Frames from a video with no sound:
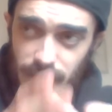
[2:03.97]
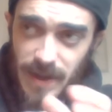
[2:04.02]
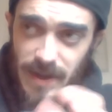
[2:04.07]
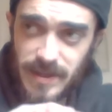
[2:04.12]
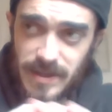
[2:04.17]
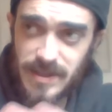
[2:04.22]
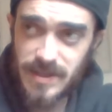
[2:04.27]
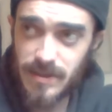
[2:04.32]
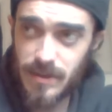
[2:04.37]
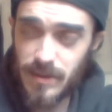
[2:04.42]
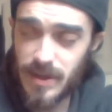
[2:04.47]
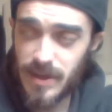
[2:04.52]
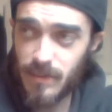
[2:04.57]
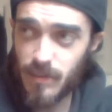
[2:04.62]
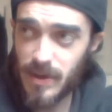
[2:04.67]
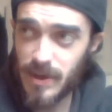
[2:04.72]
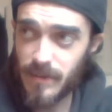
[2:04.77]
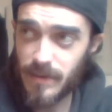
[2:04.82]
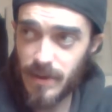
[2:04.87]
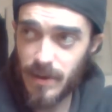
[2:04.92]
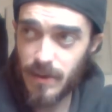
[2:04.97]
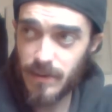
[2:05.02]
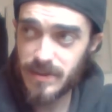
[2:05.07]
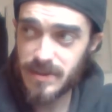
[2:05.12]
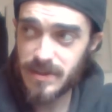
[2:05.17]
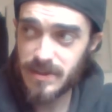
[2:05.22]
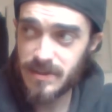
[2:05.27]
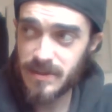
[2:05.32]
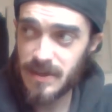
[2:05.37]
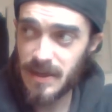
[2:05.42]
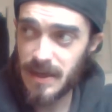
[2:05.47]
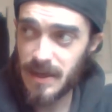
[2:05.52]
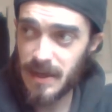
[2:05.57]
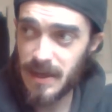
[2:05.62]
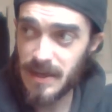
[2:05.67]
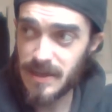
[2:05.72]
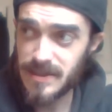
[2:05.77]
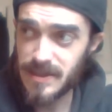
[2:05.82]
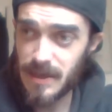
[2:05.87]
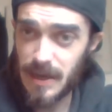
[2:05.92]
Vegas side, William Karlsson
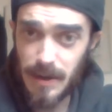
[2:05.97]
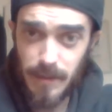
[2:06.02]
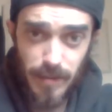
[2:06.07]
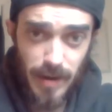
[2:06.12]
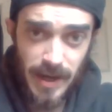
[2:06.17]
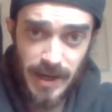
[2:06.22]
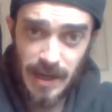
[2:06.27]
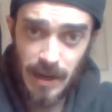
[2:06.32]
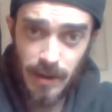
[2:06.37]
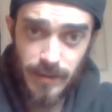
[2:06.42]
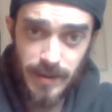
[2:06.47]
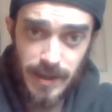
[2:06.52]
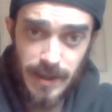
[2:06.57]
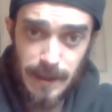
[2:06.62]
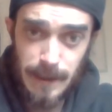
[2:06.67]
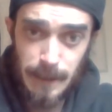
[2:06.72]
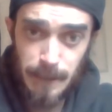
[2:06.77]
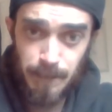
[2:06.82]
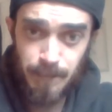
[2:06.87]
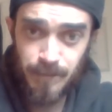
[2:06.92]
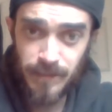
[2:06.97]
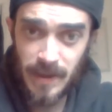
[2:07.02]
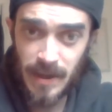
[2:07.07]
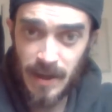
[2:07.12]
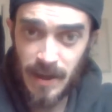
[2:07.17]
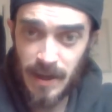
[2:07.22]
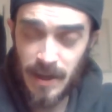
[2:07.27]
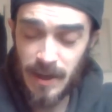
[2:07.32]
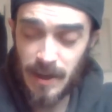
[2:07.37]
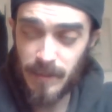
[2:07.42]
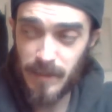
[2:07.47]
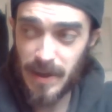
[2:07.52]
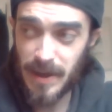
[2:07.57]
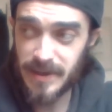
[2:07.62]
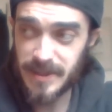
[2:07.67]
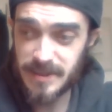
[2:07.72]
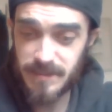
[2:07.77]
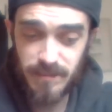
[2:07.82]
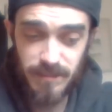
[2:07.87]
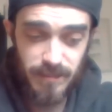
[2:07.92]
has had a breakout year,
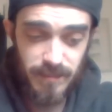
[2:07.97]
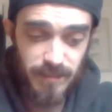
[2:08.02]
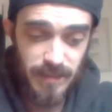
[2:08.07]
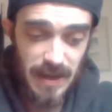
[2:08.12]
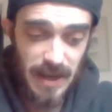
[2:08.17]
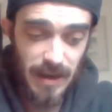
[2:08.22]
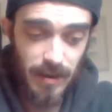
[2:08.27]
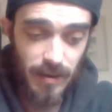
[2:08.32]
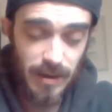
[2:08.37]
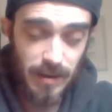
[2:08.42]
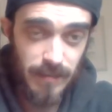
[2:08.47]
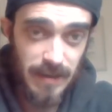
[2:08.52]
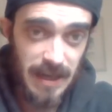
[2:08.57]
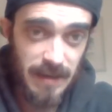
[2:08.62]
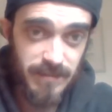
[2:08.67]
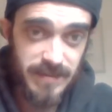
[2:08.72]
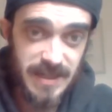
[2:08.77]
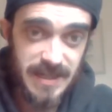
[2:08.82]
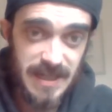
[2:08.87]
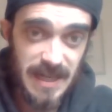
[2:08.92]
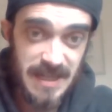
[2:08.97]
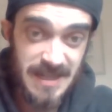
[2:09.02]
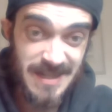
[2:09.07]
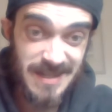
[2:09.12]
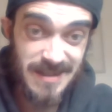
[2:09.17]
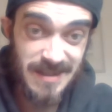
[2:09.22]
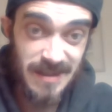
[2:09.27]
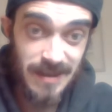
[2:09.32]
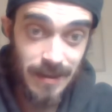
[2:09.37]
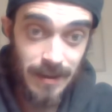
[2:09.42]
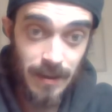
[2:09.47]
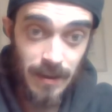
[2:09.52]
and he's playing like a man possessed.